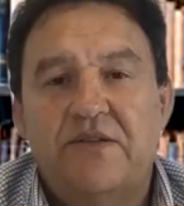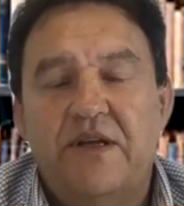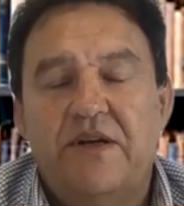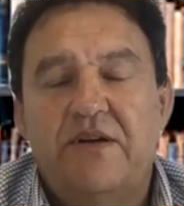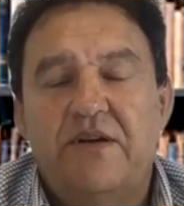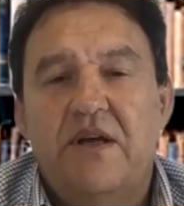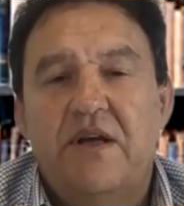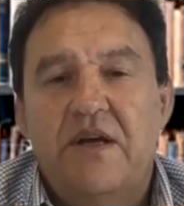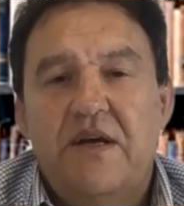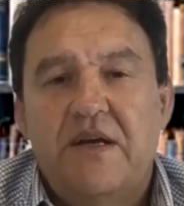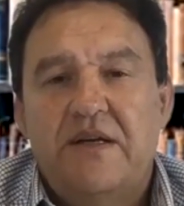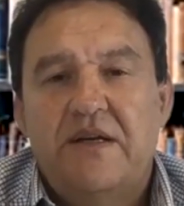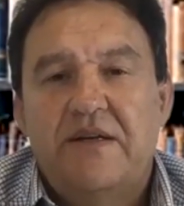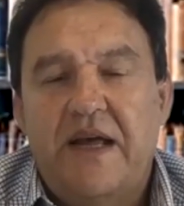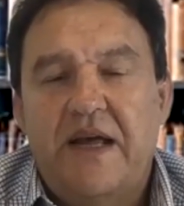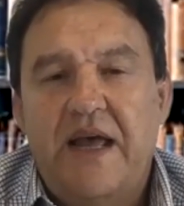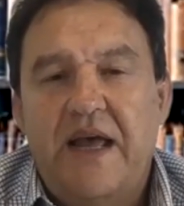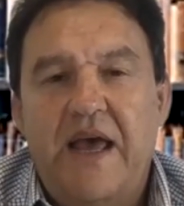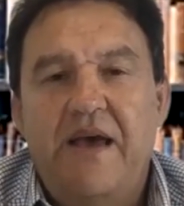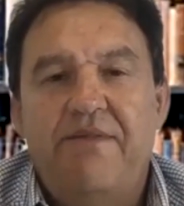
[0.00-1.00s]
And to
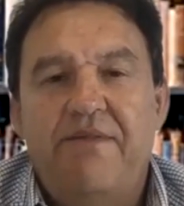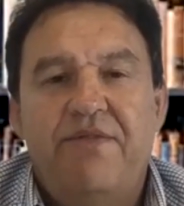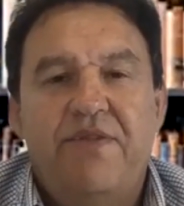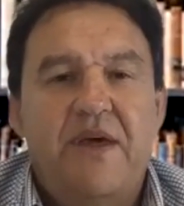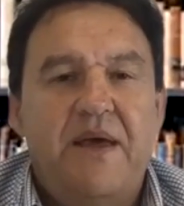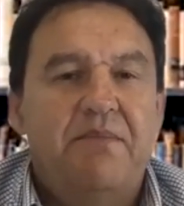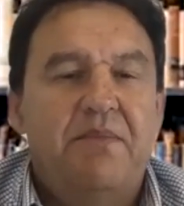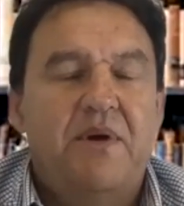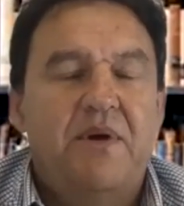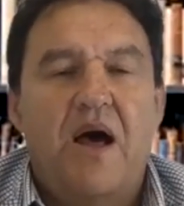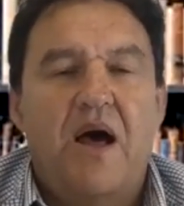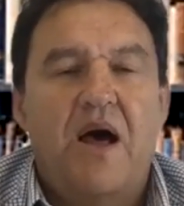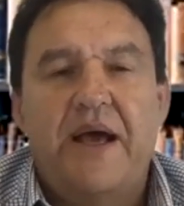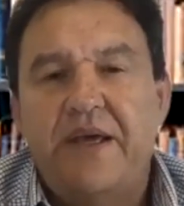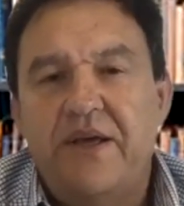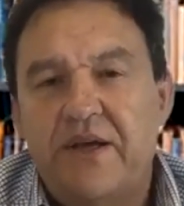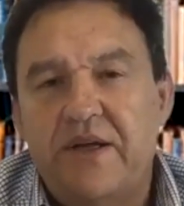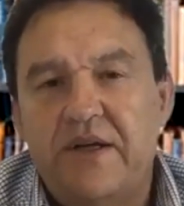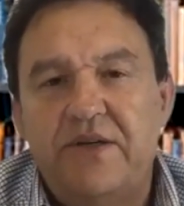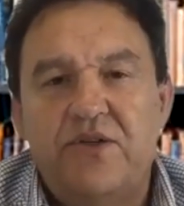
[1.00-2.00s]
have them,
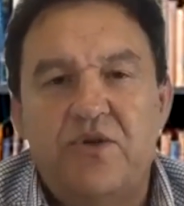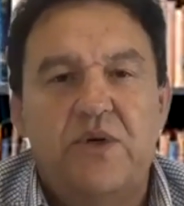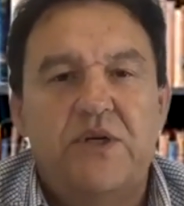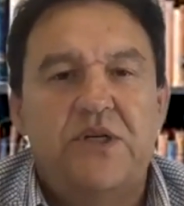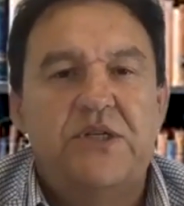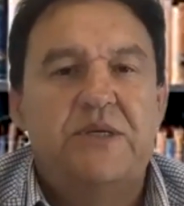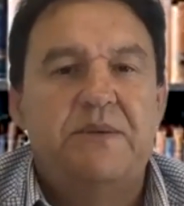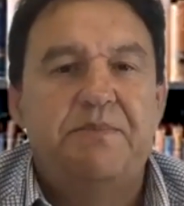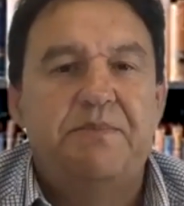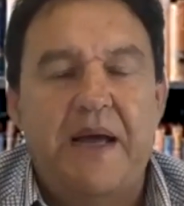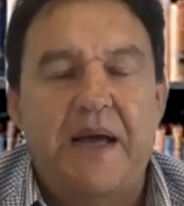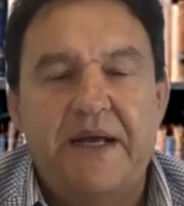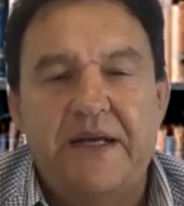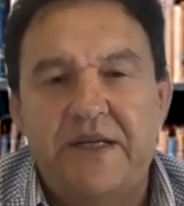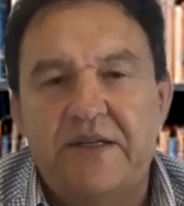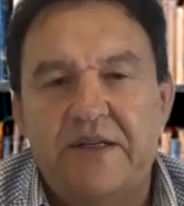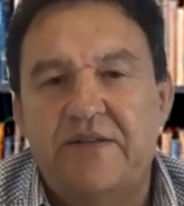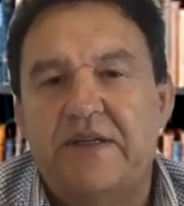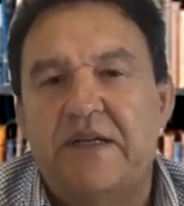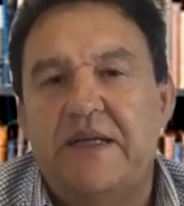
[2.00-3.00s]
like your Deutsche Bank,
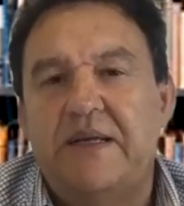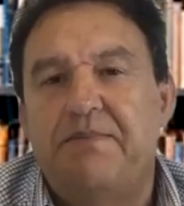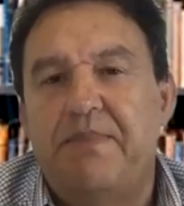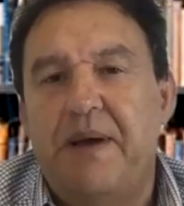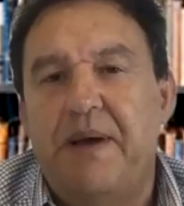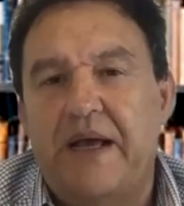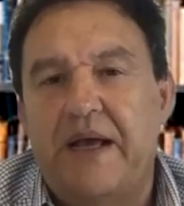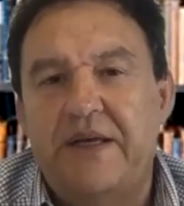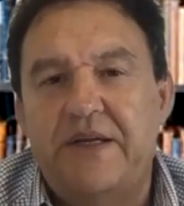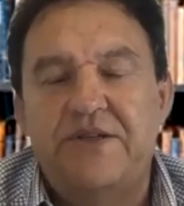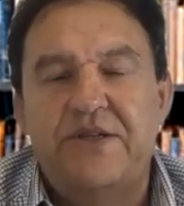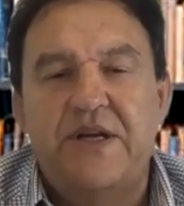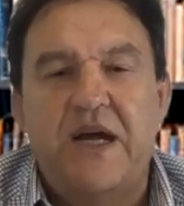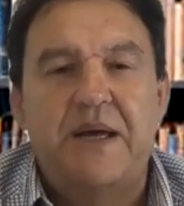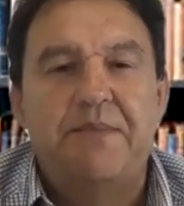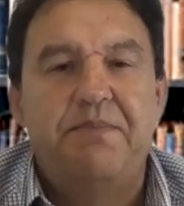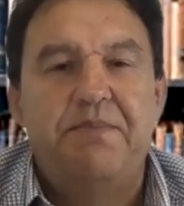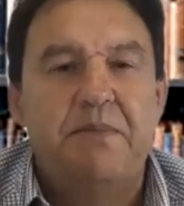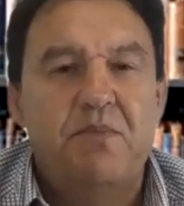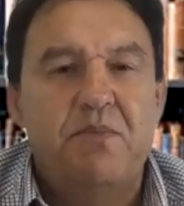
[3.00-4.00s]
your Citibank, your
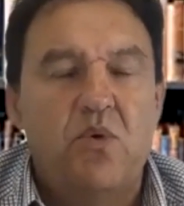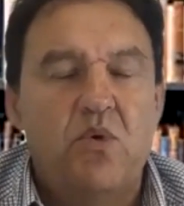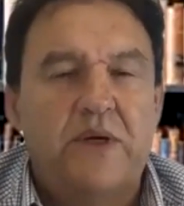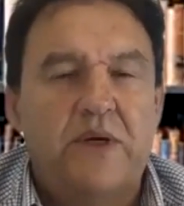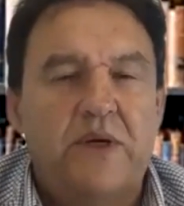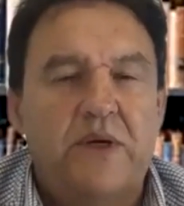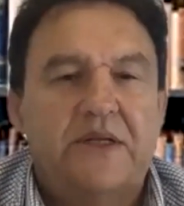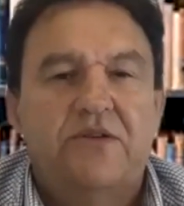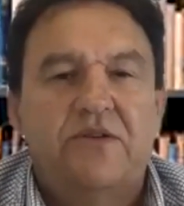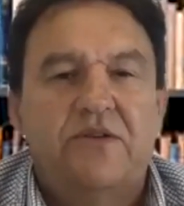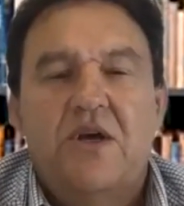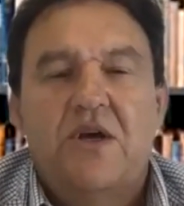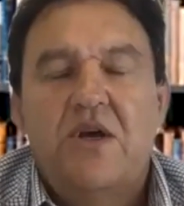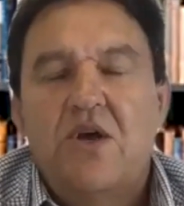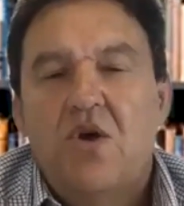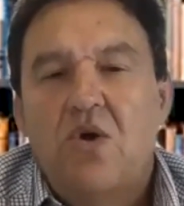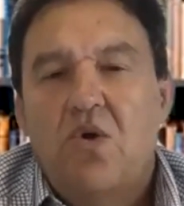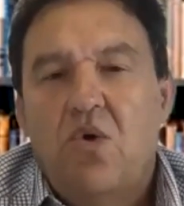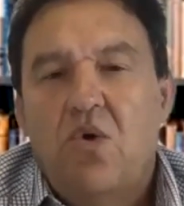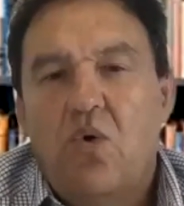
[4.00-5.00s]
JP Morgans,
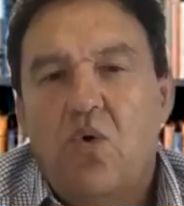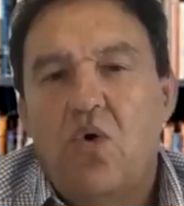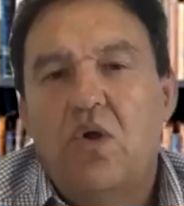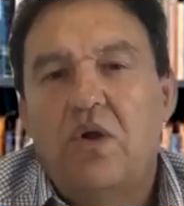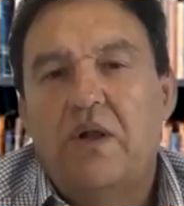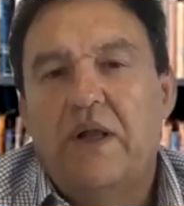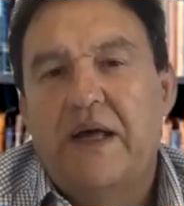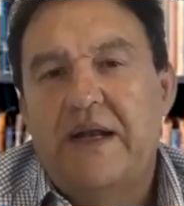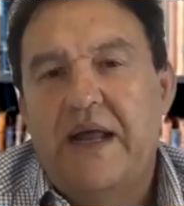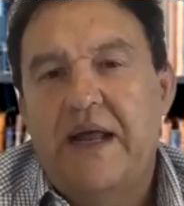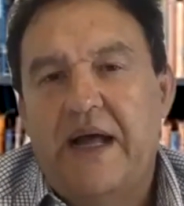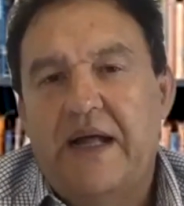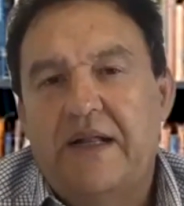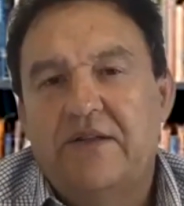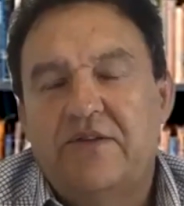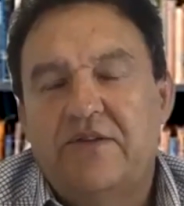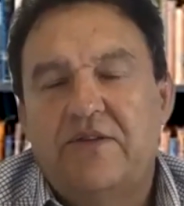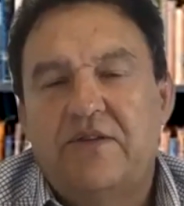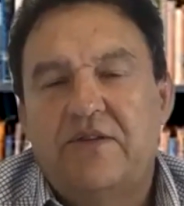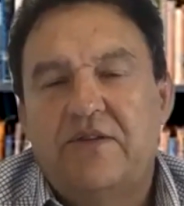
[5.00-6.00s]
all
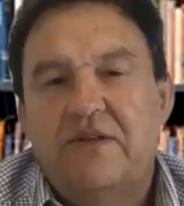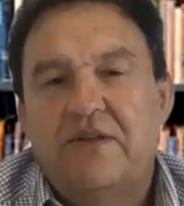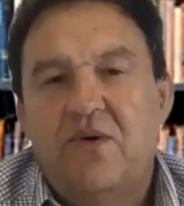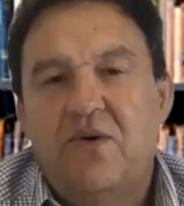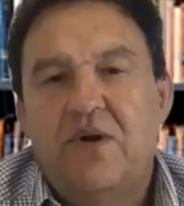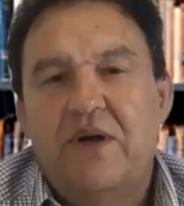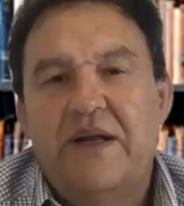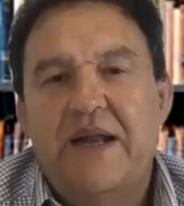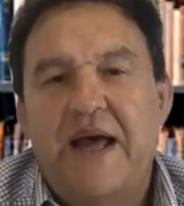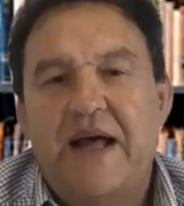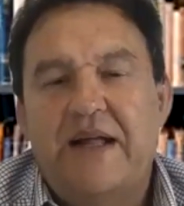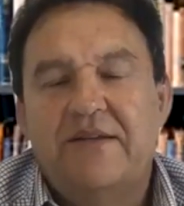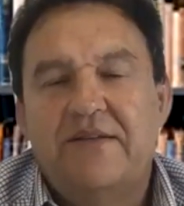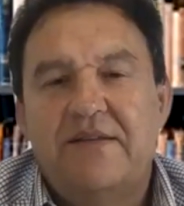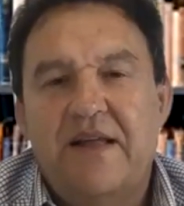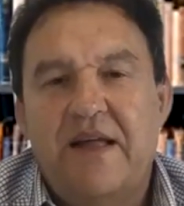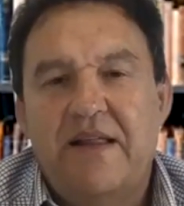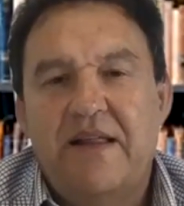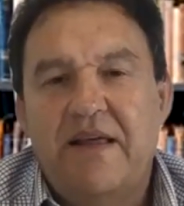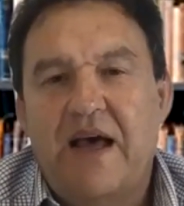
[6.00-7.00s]
announce
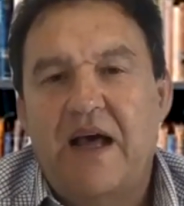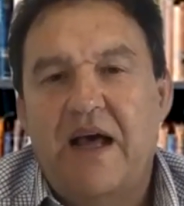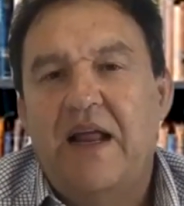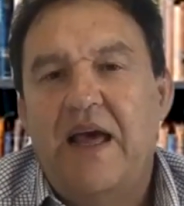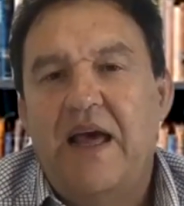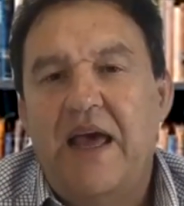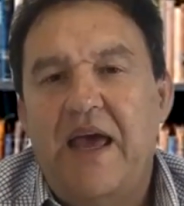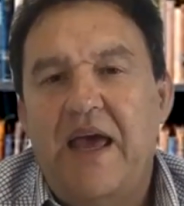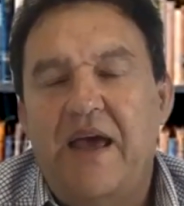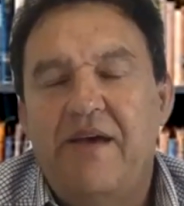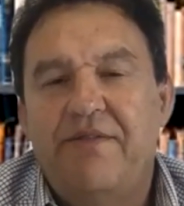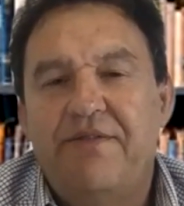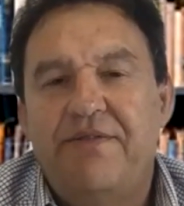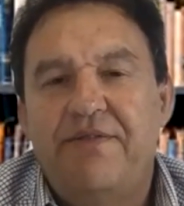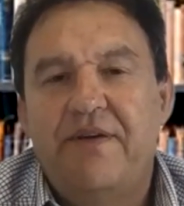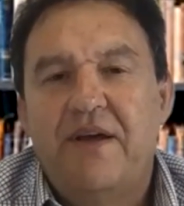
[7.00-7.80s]
that they'll have